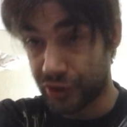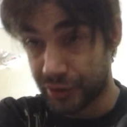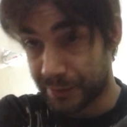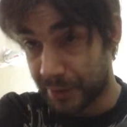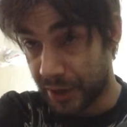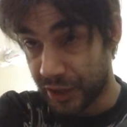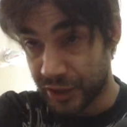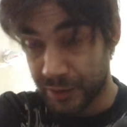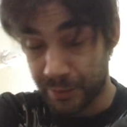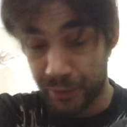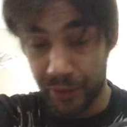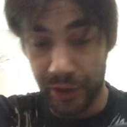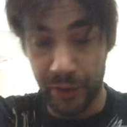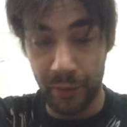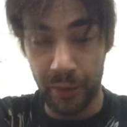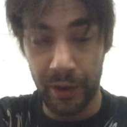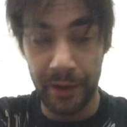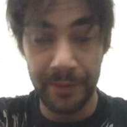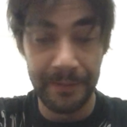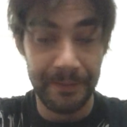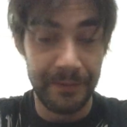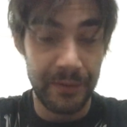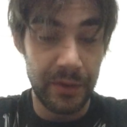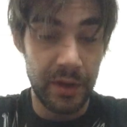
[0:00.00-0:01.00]
Space Marine
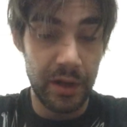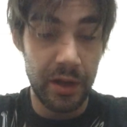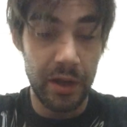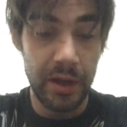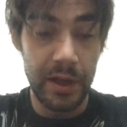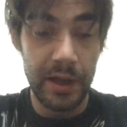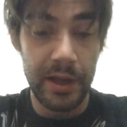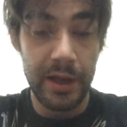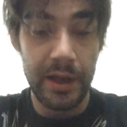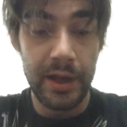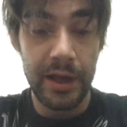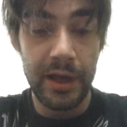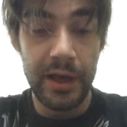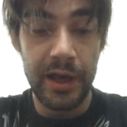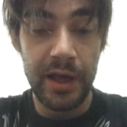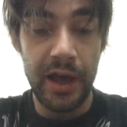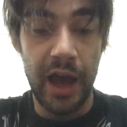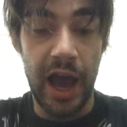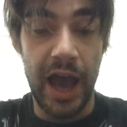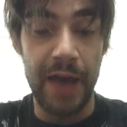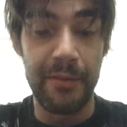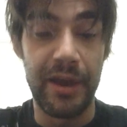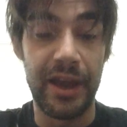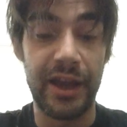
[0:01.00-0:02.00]
one.
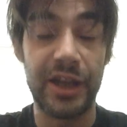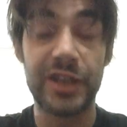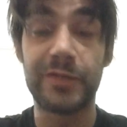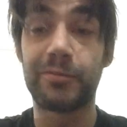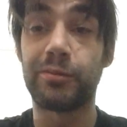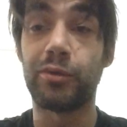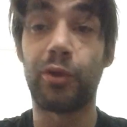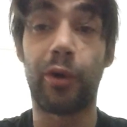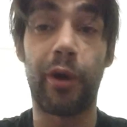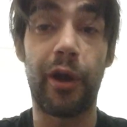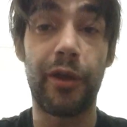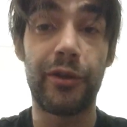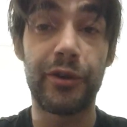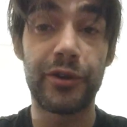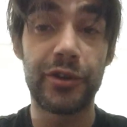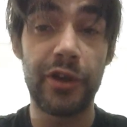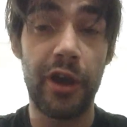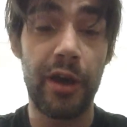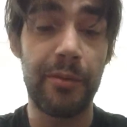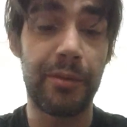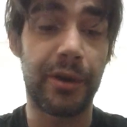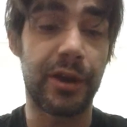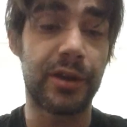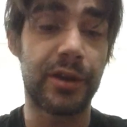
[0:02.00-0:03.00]
I may explore other
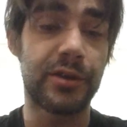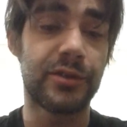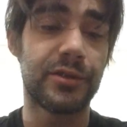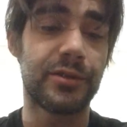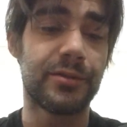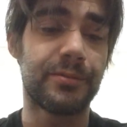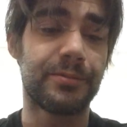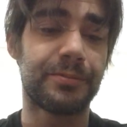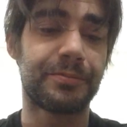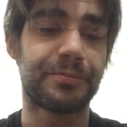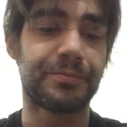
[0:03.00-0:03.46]
topics.